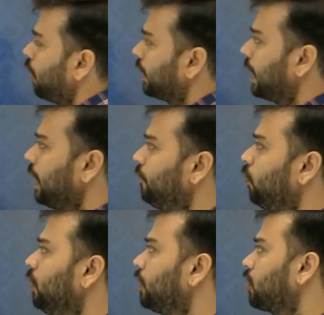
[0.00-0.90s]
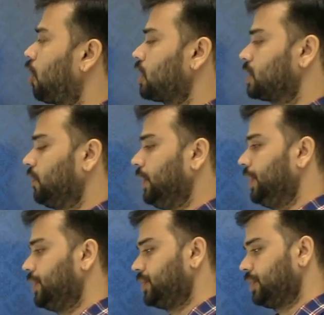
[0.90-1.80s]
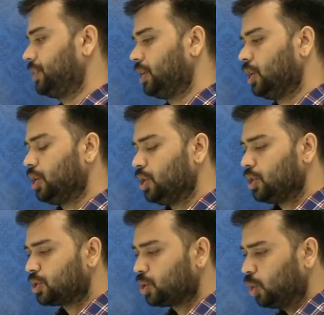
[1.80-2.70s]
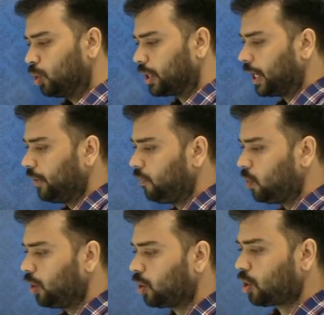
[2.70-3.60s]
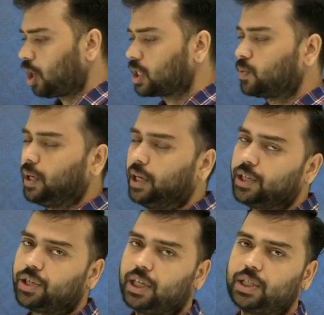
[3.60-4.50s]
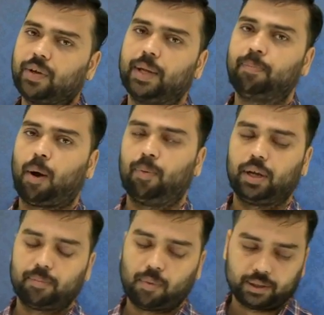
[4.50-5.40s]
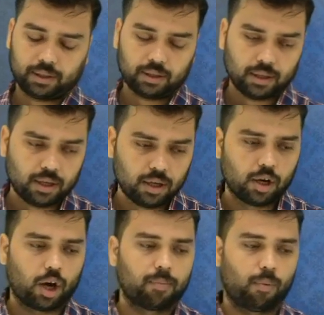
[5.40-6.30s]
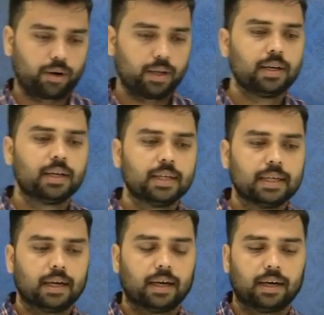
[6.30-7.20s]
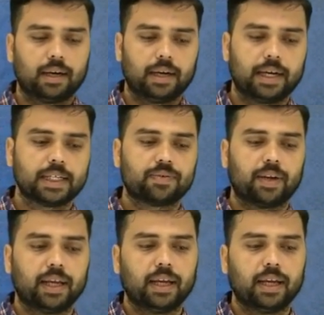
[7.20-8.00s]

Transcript: k-fold cross validation. So k-fold cross validation is very popular method or model. It is very